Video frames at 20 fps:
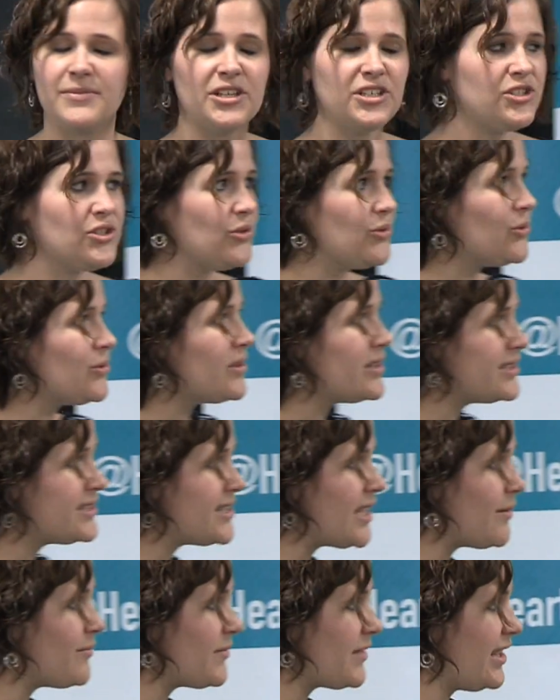do the
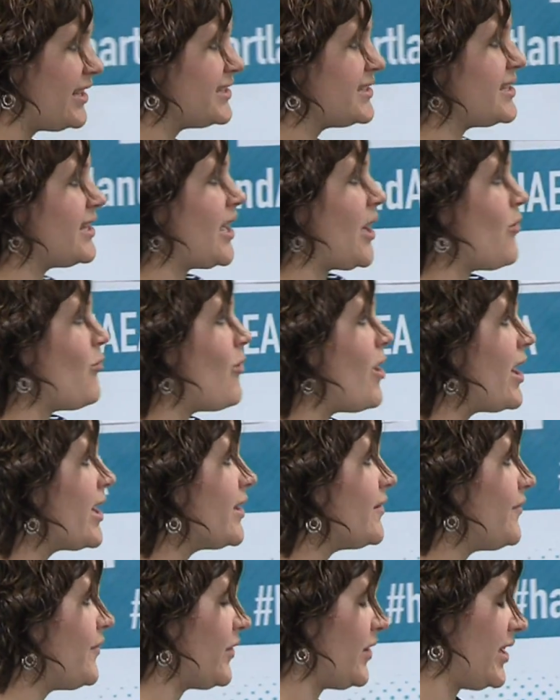same things that I
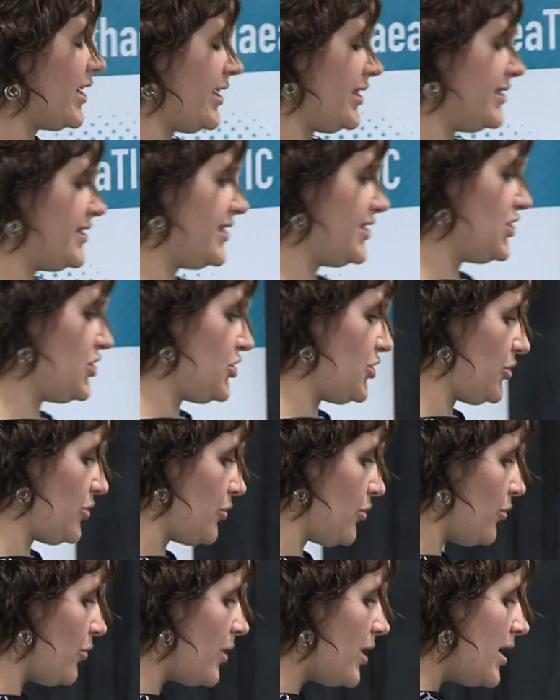wanted for kids
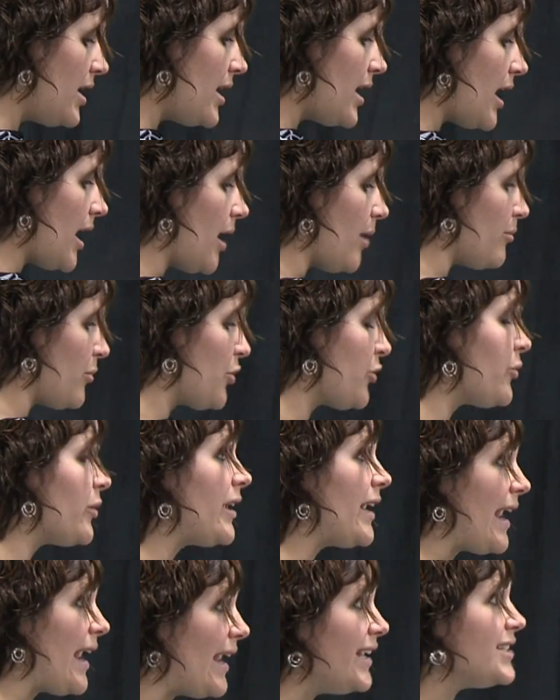to
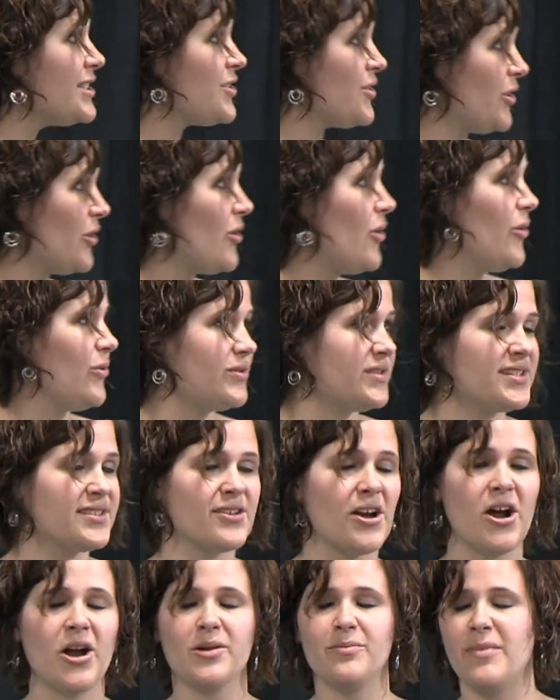create their own
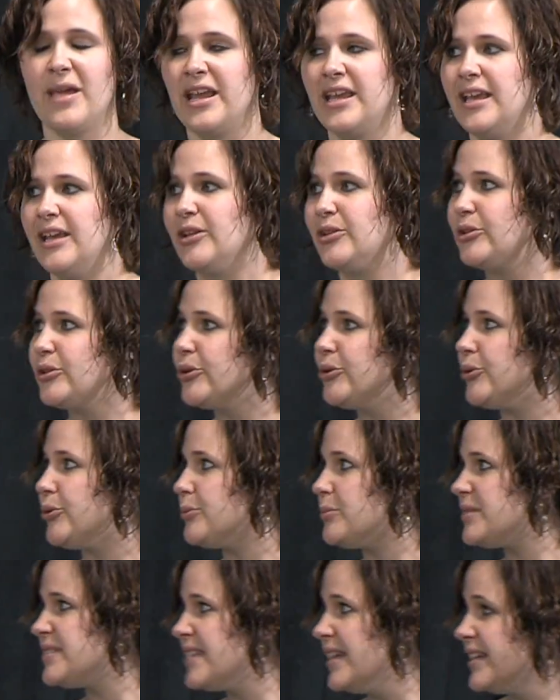song-making
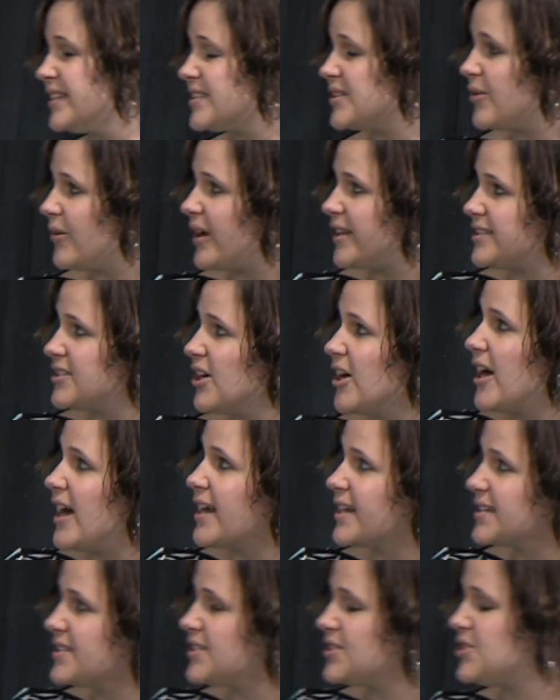loops. So I
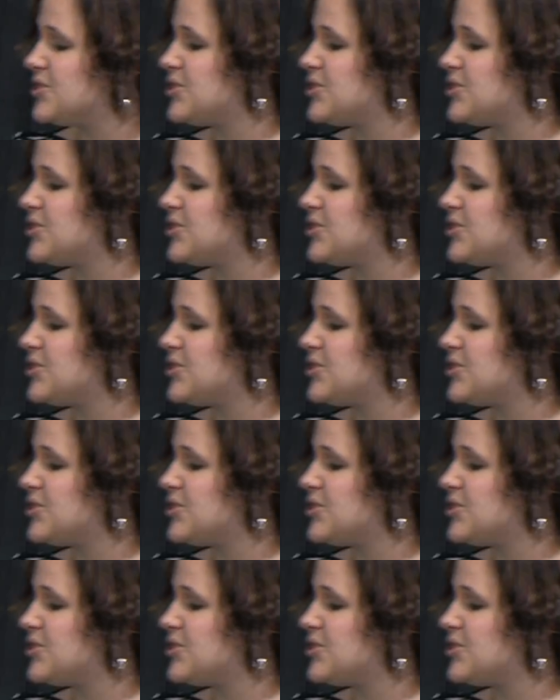talked